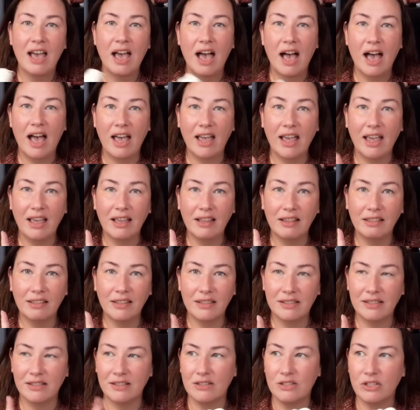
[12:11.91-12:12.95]
I
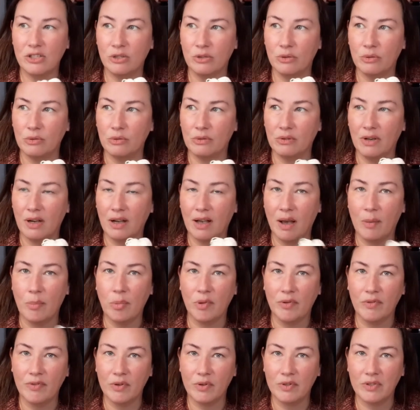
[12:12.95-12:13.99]
listened to a couple
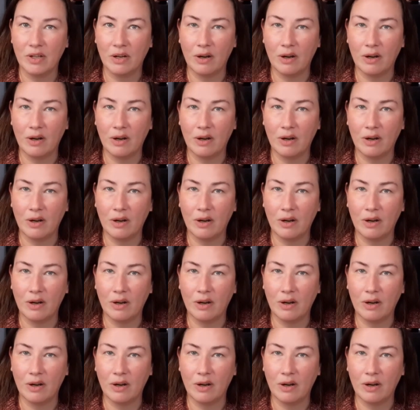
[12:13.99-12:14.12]
of those on